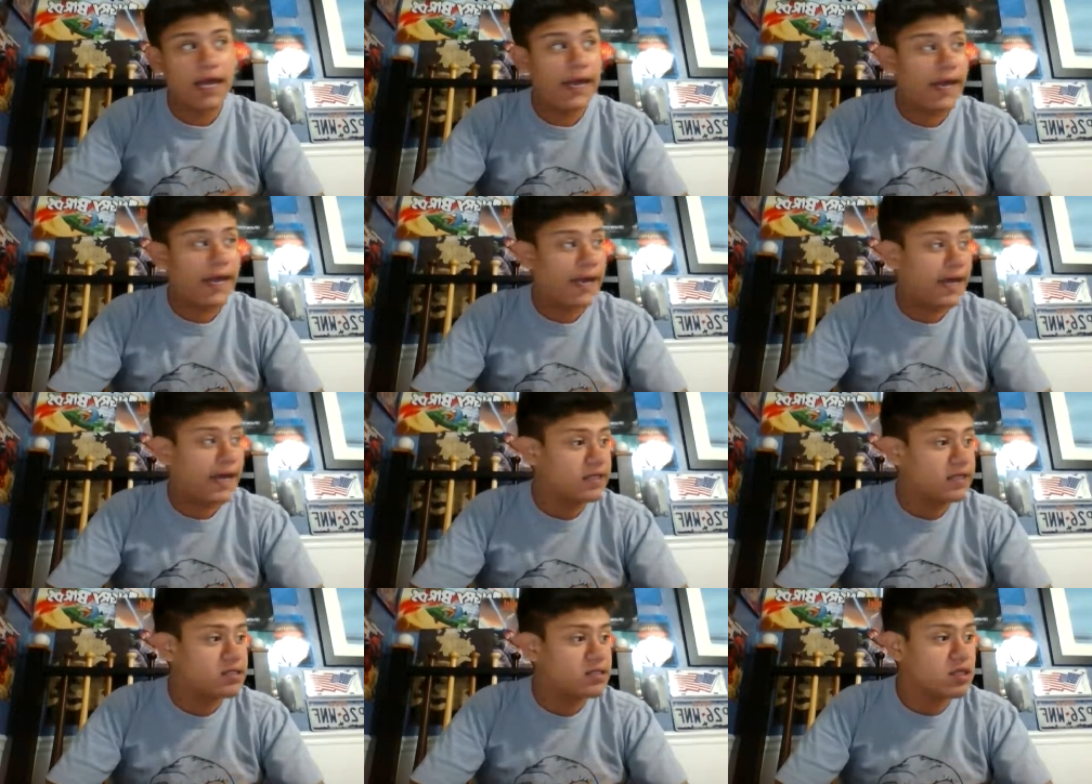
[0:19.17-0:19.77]

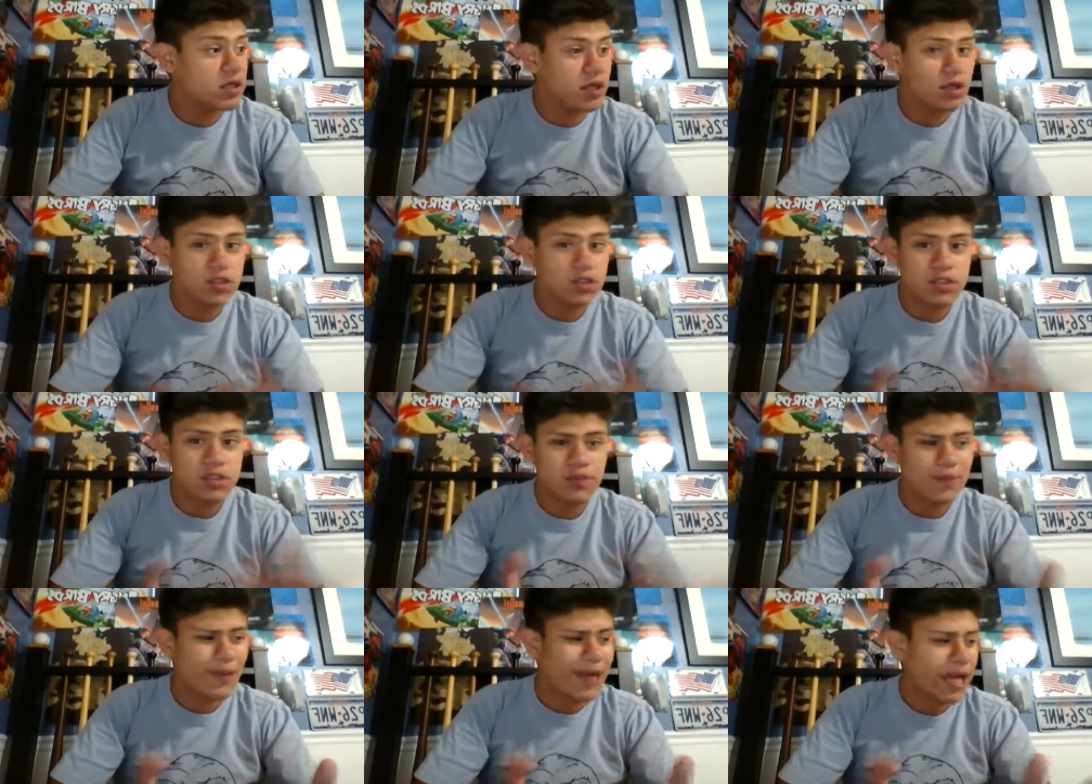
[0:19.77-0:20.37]
and
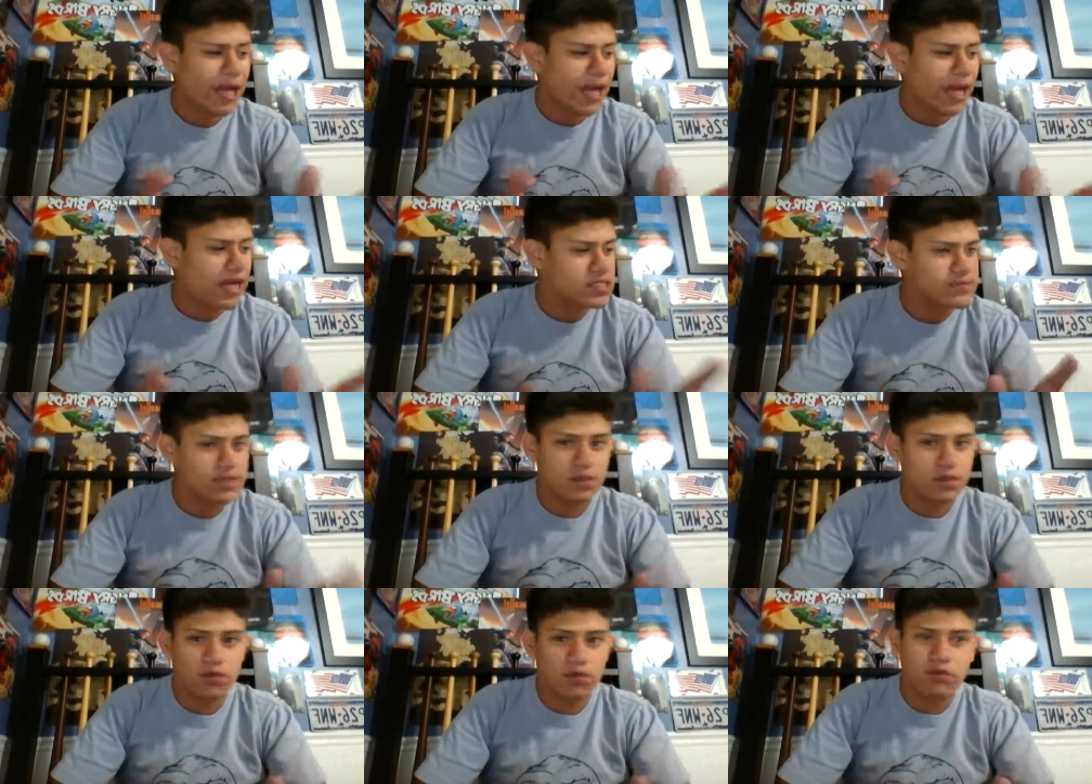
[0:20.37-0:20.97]
some people
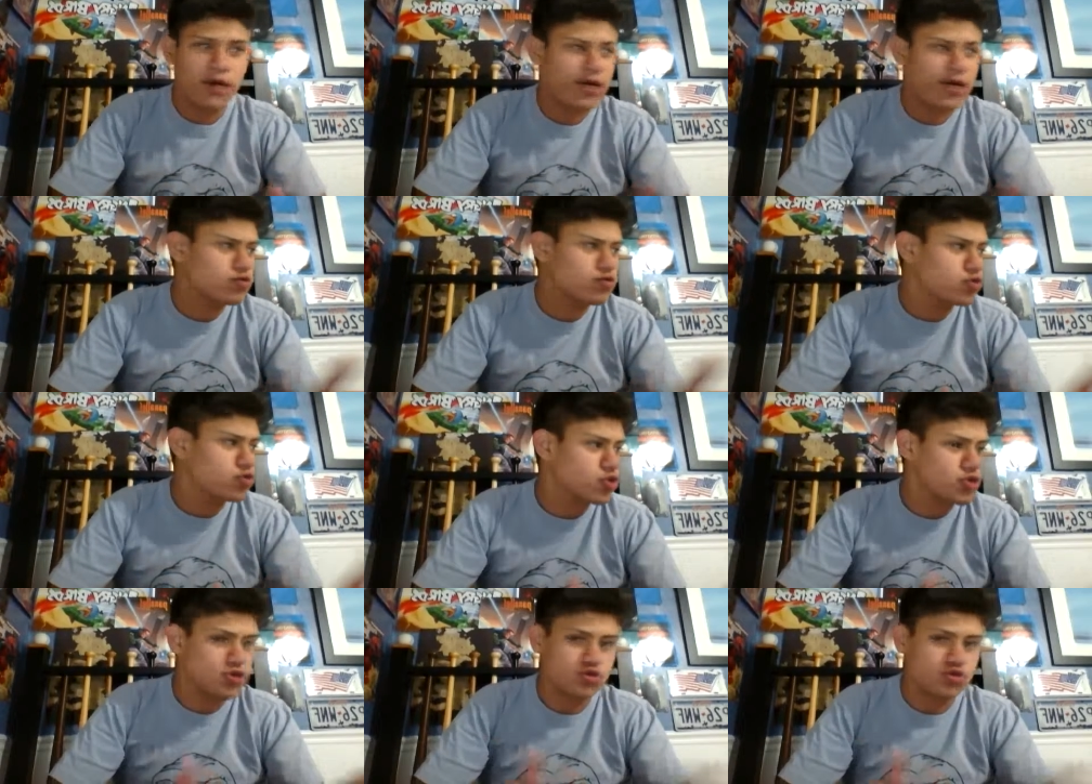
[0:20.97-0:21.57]
ask me, you know, why don't
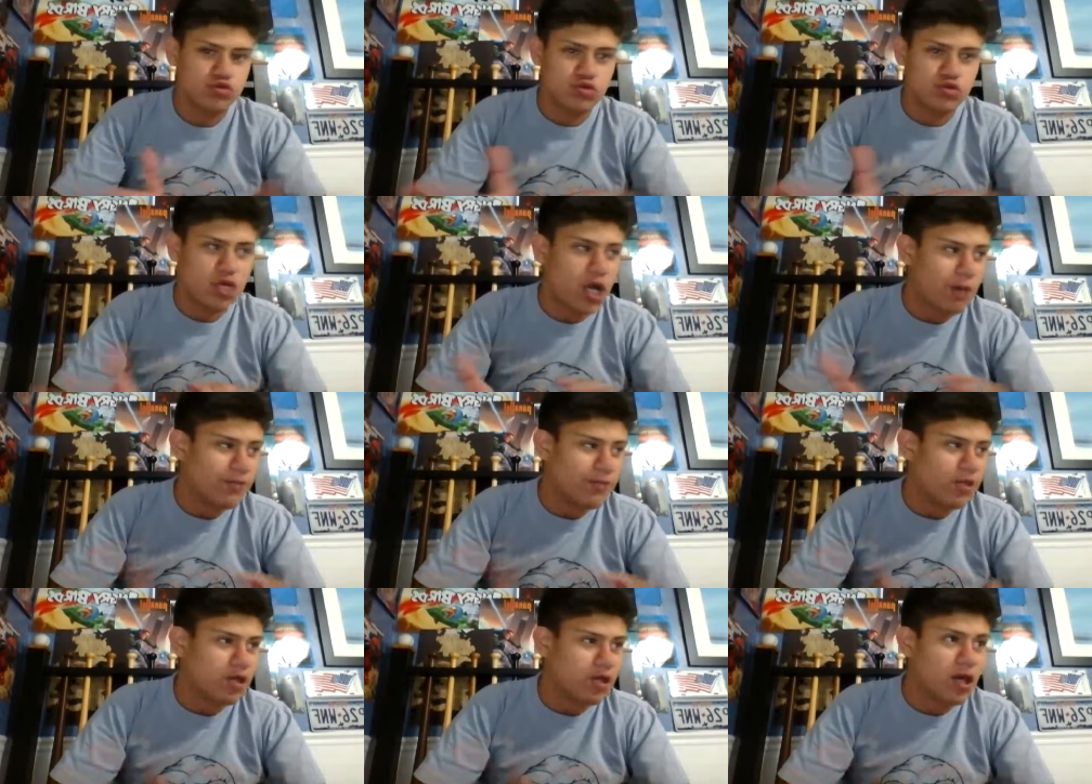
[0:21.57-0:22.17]
you just
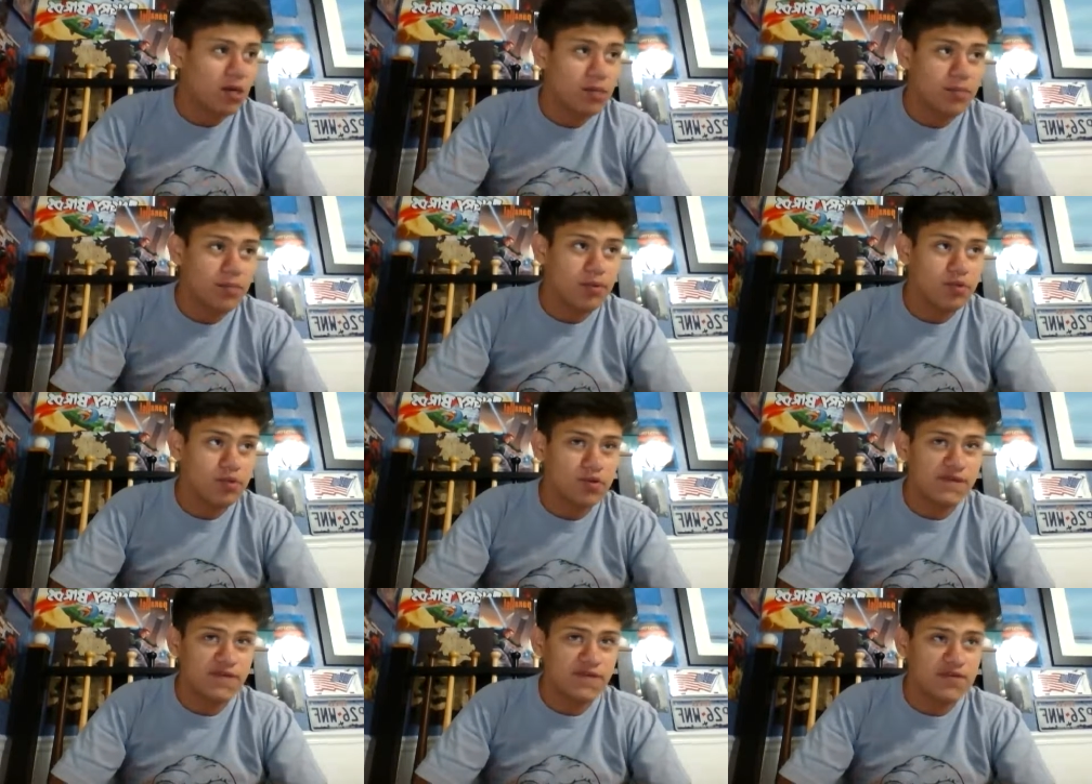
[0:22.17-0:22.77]
drop the comic
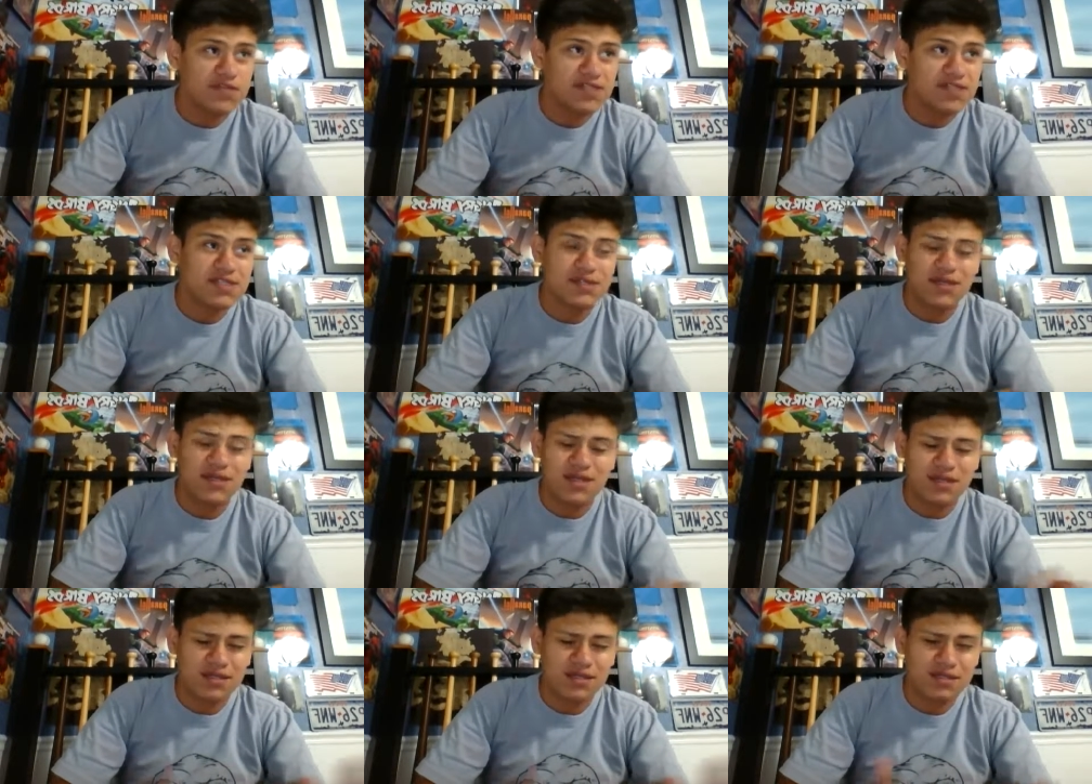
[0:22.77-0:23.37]
book reviews,
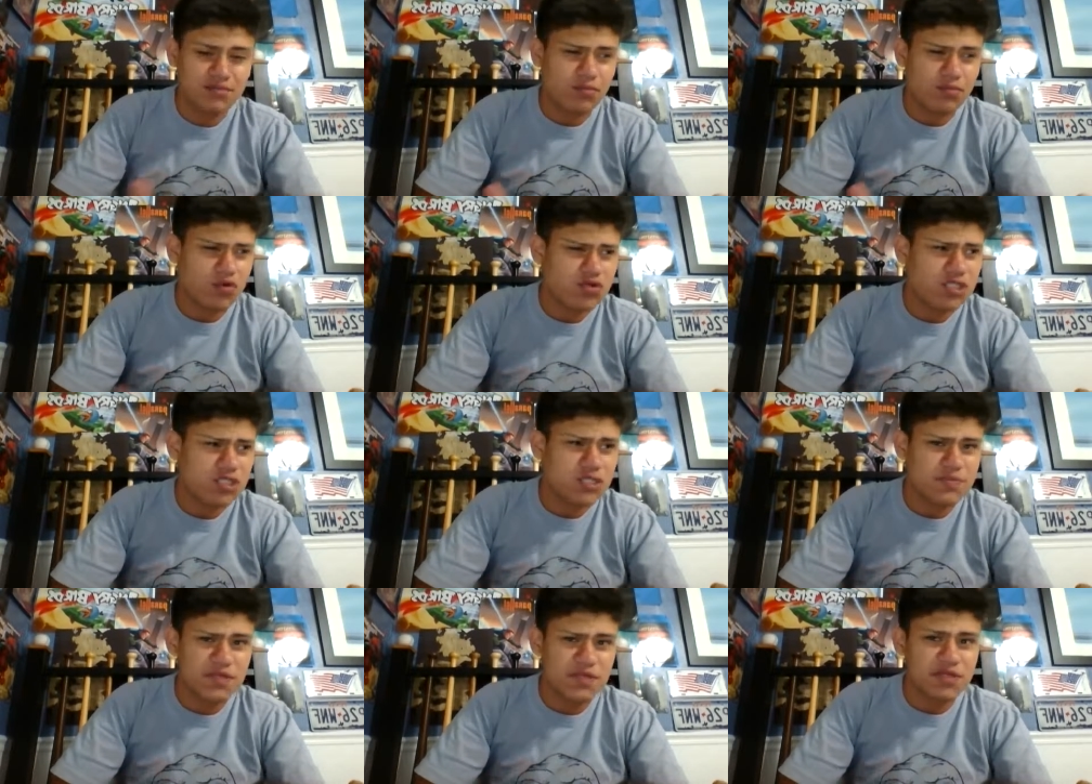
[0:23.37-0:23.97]
and
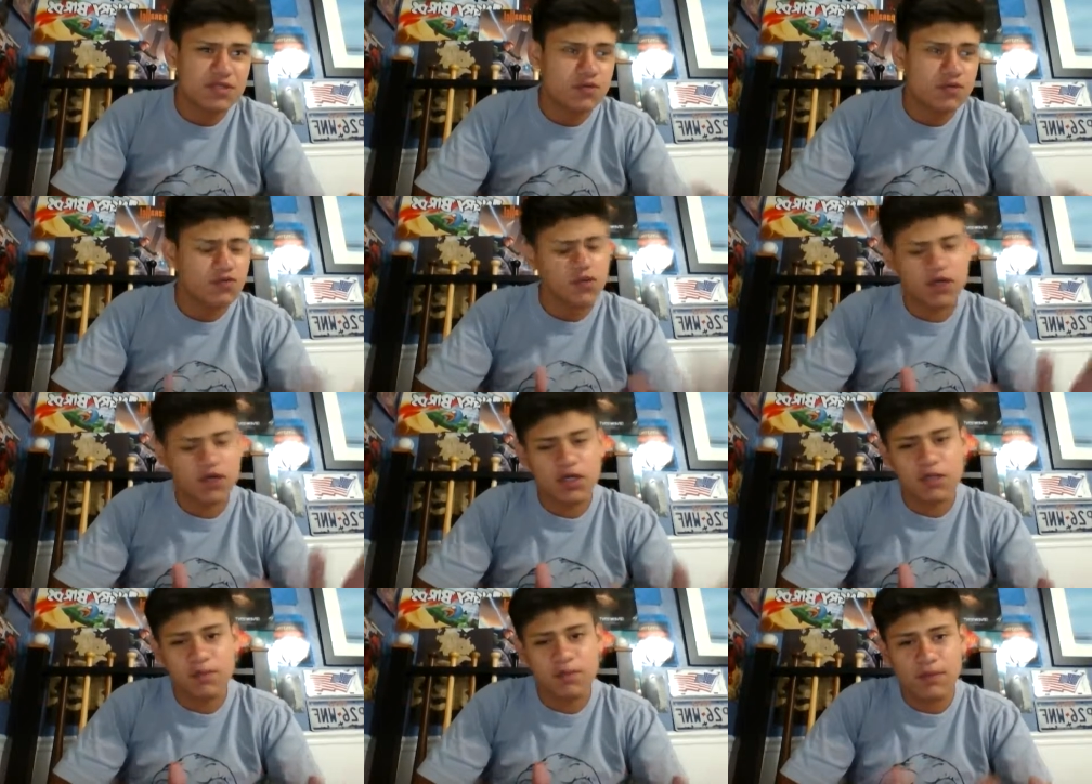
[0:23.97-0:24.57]
most is because,
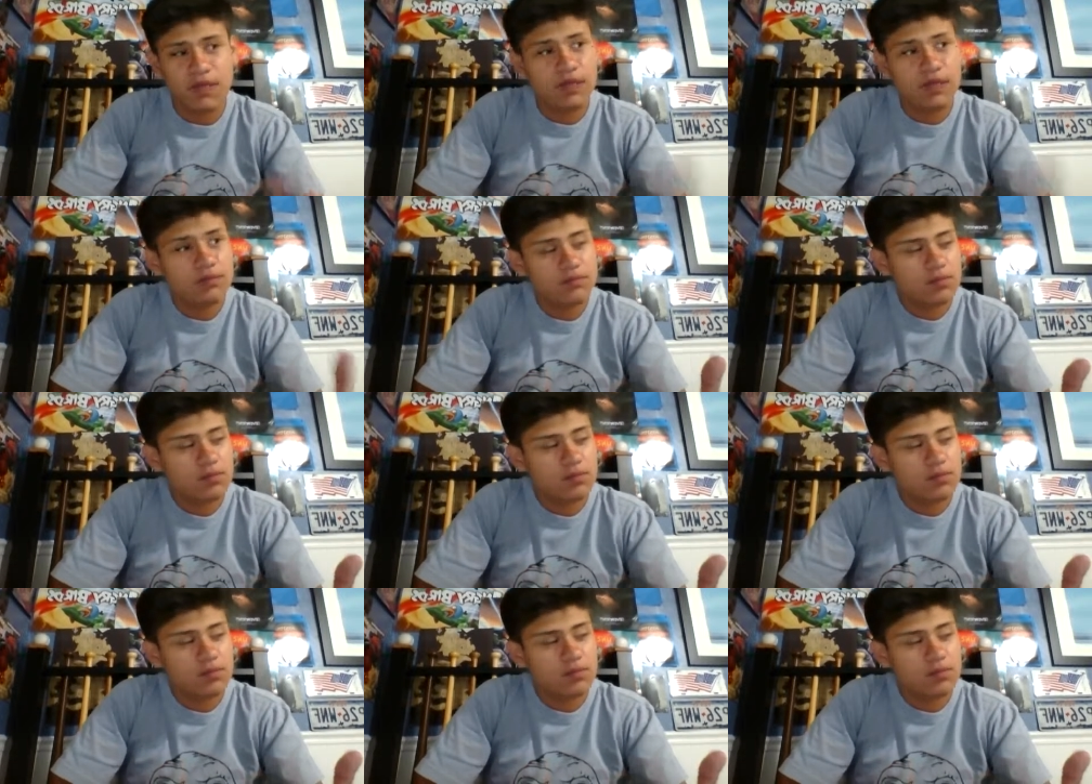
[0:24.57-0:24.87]
one,